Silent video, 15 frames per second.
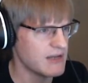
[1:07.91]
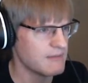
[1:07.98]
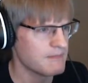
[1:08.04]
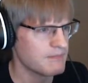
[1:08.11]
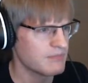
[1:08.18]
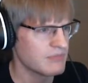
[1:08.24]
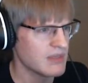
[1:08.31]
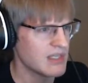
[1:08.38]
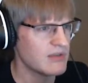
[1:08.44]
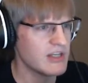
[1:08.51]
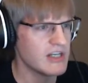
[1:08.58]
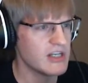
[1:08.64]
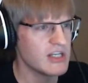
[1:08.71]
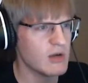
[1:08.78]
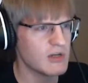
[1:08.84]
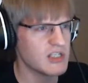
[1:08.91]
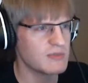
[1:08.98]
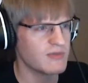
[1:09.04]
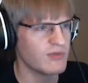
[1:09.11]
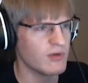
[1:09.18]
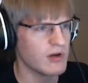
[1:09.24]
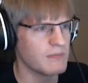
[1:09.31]
You didn't notice
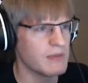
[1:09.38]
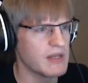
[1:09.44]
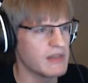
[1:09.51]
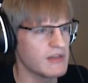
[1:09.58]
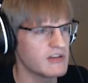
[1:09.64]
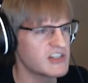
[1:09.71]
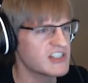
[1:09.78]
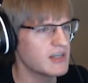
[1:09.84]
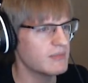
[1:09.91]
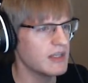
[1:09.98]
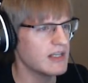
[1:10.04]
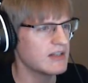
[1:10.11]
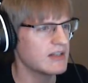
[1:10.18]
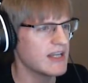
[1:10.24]
before, but there's something